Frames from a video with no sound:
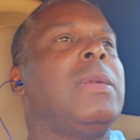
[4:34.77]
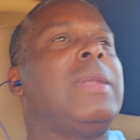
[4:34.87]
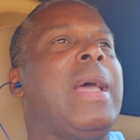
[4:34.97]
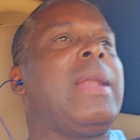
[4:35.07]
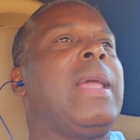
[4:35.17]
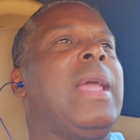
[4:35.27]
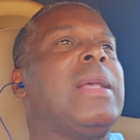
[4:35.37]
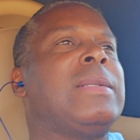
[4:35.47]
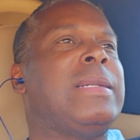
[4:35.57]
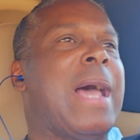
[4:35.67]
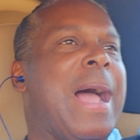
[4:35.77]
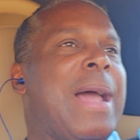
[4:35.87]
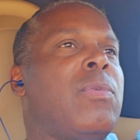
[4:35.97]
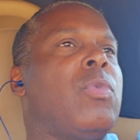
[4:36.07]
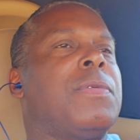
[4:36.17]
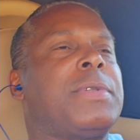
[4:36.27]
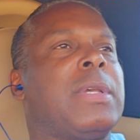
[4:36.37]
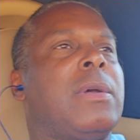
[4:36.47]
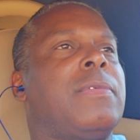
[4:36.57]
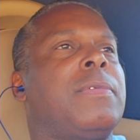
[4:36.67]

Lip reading: that it has died with self.